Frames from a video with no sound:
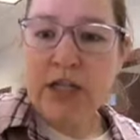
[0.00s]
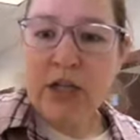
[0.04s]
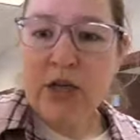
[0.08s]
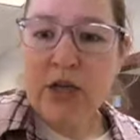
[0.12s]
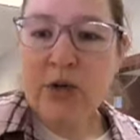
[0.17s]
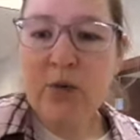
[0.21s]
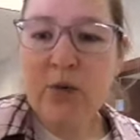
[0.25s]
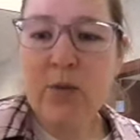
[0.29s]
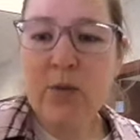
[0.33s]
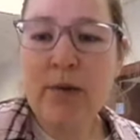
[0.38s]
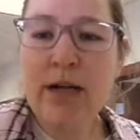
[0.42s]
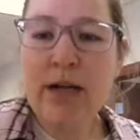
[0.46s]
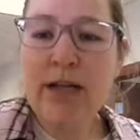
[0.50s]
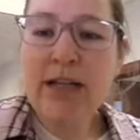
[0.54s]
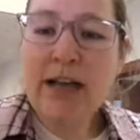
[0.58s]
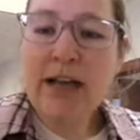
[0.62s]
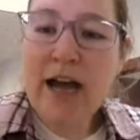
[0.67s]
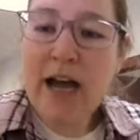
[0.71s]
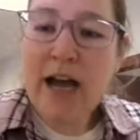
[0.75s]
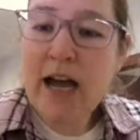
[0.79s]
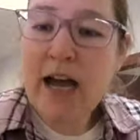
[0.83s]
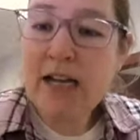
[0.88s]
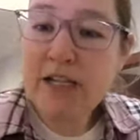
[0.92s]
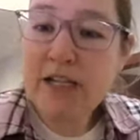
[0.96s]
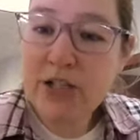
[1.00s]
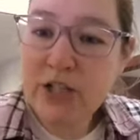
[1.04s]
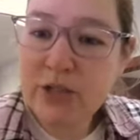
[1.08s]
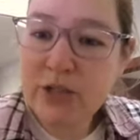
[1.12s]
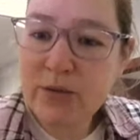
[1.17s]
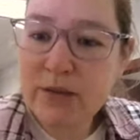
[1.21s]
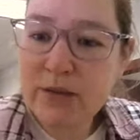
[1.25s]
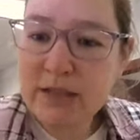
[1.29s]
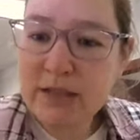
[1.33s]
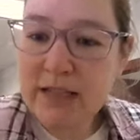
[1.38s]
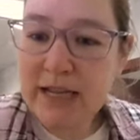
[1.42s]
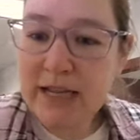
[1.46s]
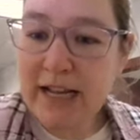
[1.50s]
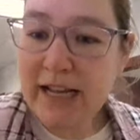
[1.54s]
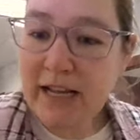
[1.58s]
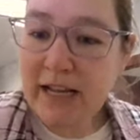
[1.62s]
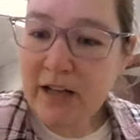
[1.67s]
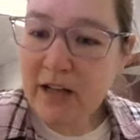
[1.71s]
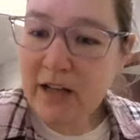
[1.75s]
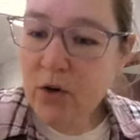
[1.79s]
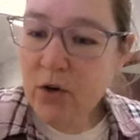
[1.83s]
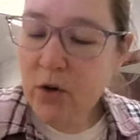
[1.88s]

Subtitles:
you, but guide you in like,